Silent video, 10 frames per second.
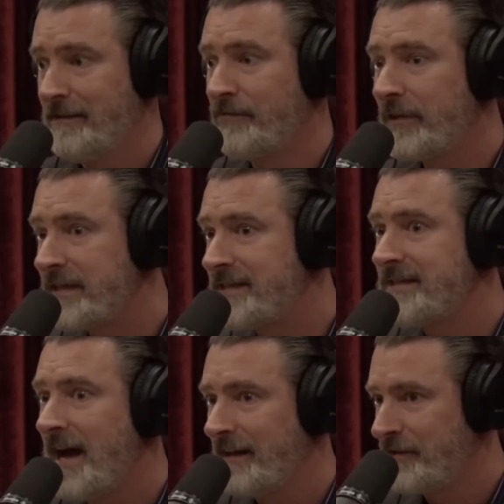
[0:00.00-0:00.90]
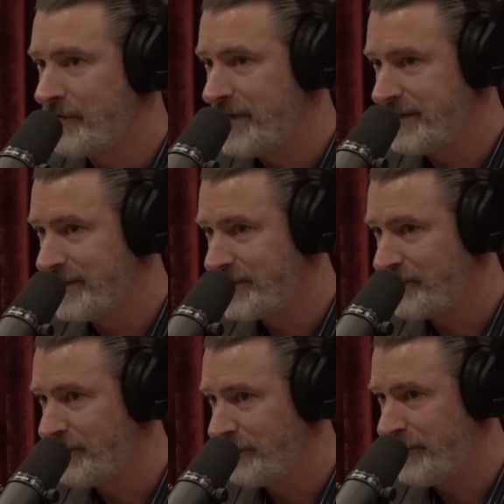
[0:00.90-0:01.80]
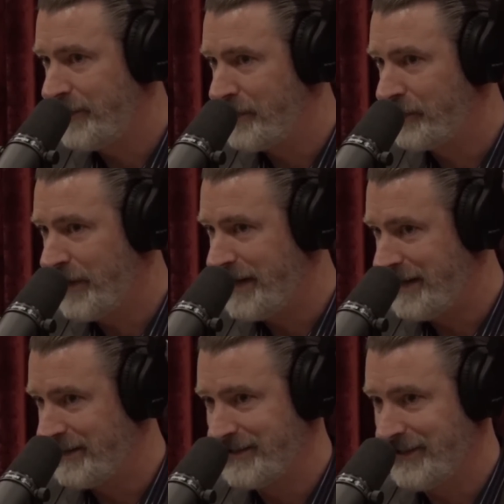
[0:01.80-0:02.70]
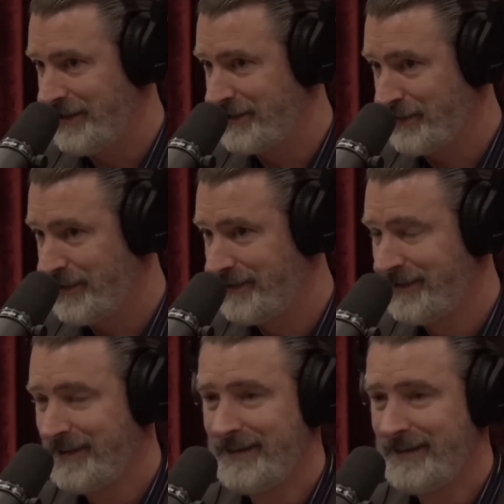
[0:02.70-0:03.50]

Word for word: of really solid reasons to root for the Ukrainians on this one.